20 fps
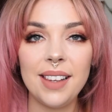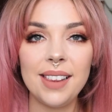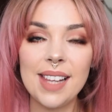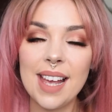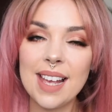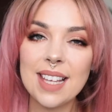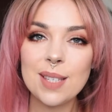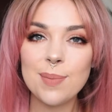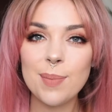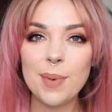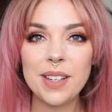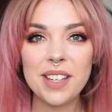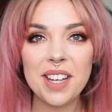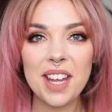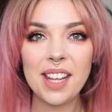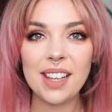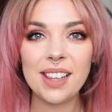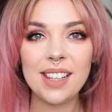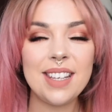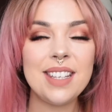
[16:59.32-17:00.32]
Last but
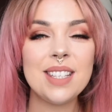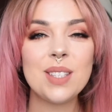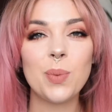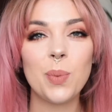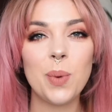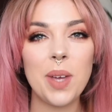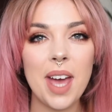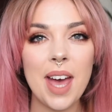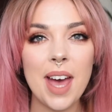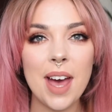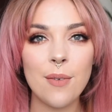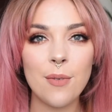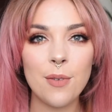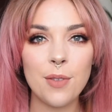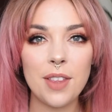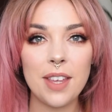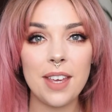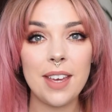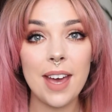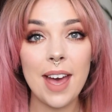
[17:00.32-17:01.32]
not least, we have
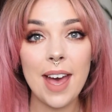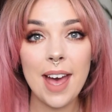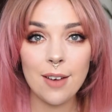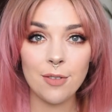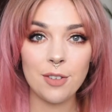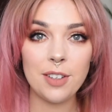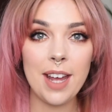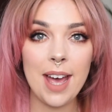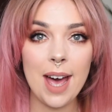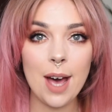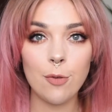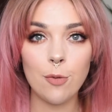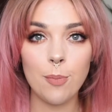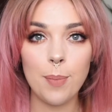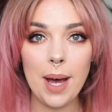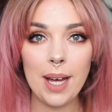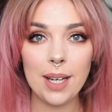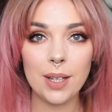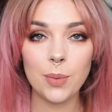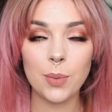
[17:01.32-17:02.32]
the half and half
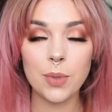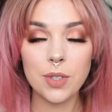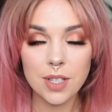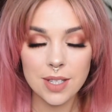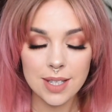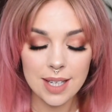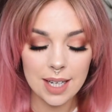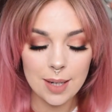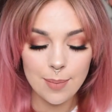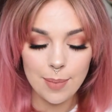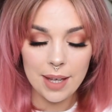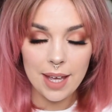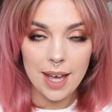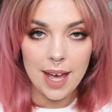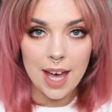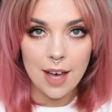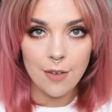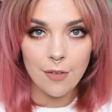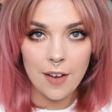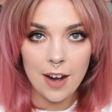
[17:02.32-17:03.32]
bun, which is gonna be
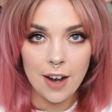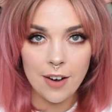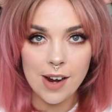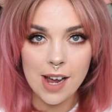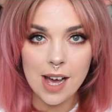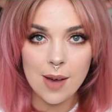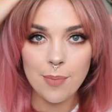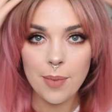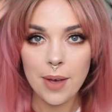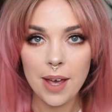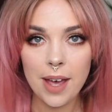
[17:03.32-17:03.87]
half hair up,